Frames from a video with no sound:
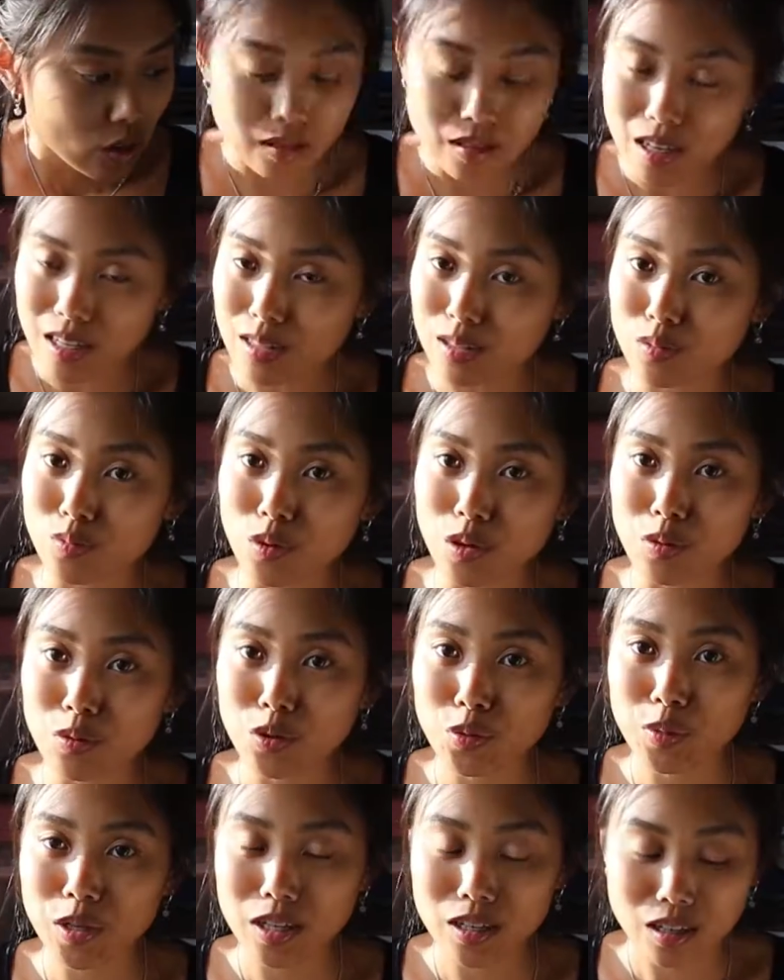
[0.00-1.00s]
That's what
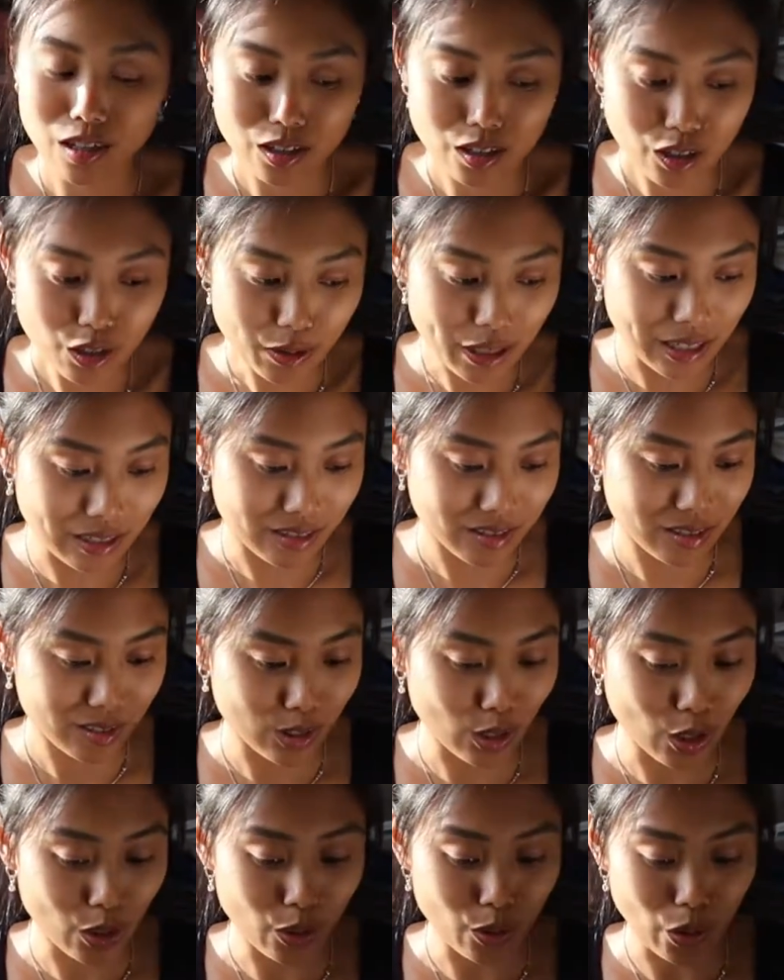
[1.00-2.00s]
we'll be doing.
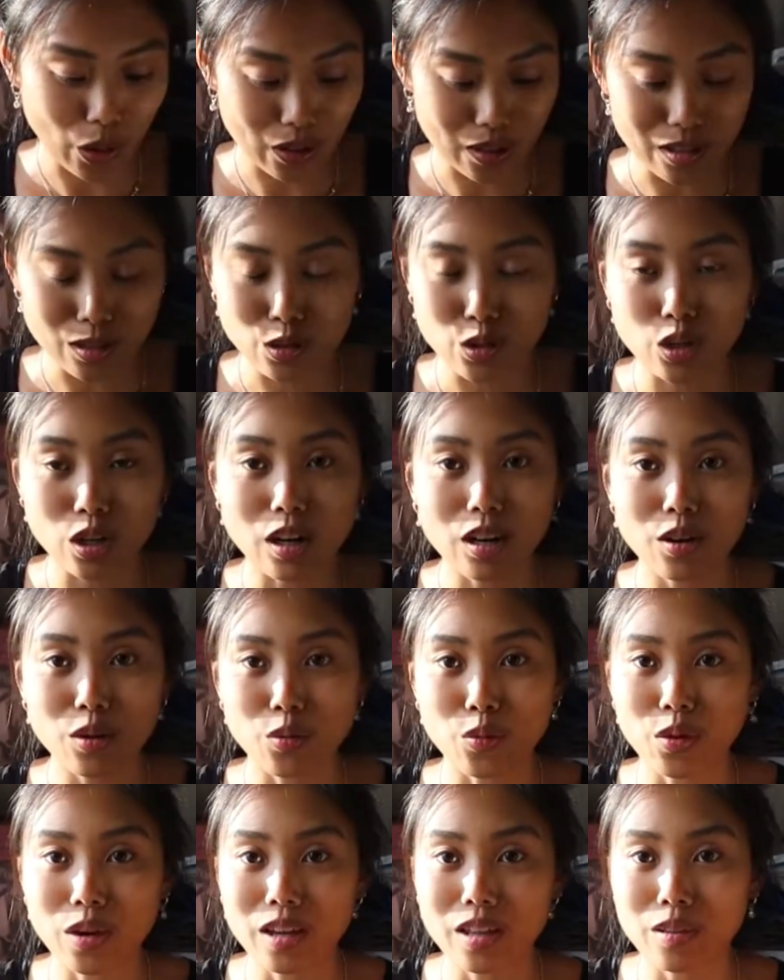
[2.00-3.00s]
So let's start
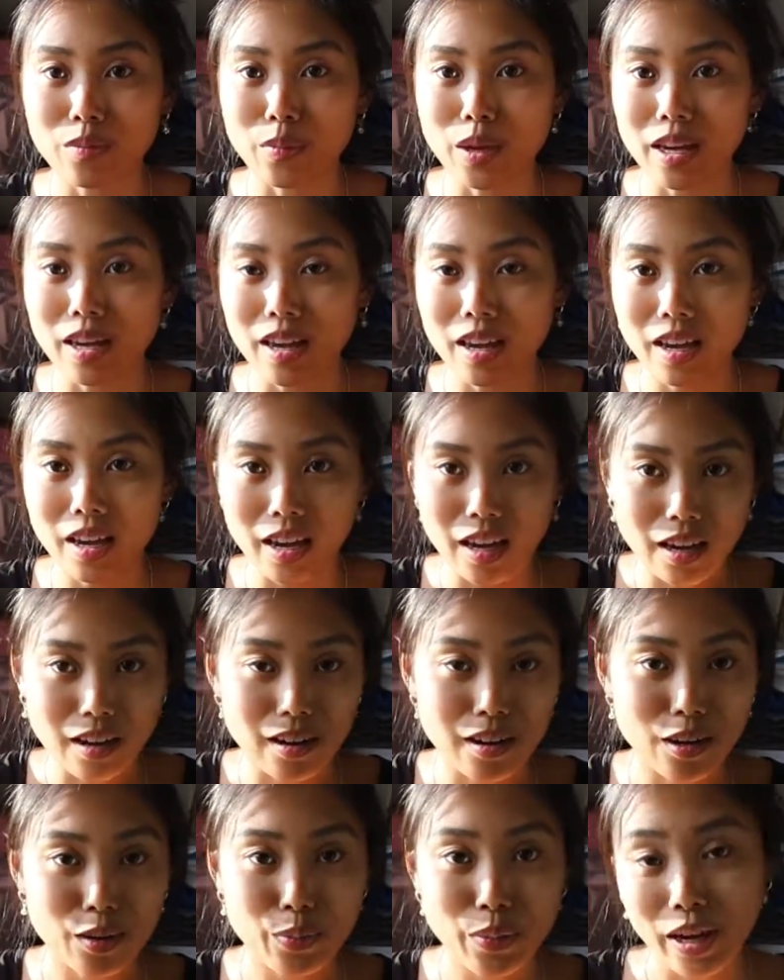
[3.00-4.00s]
with making
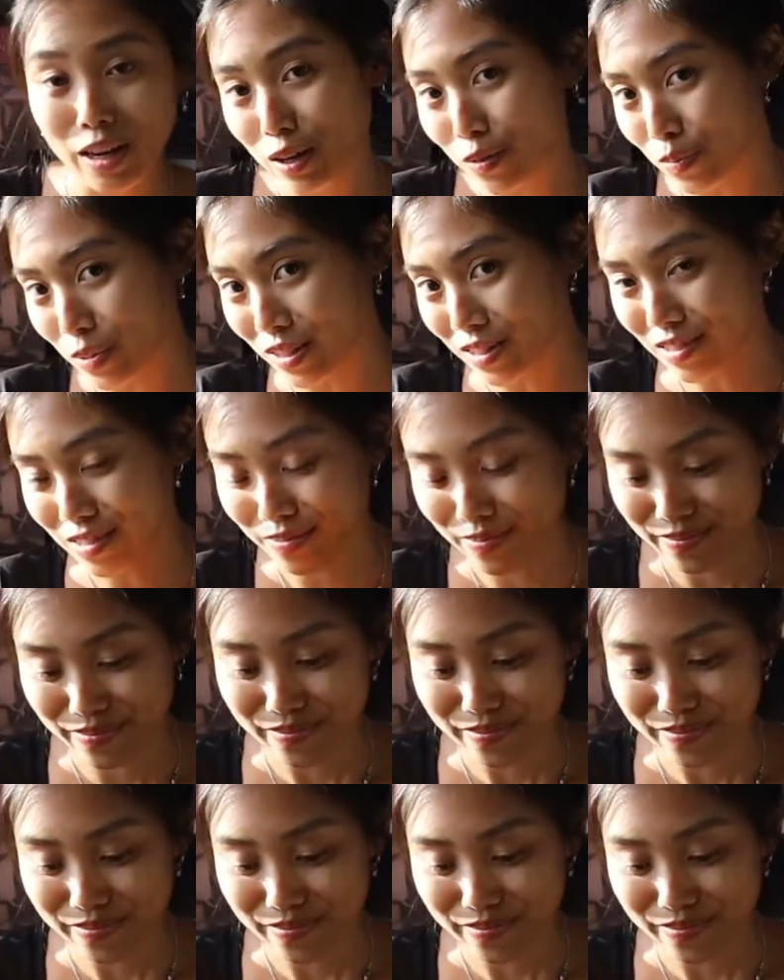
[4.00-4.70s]
our pattern piece.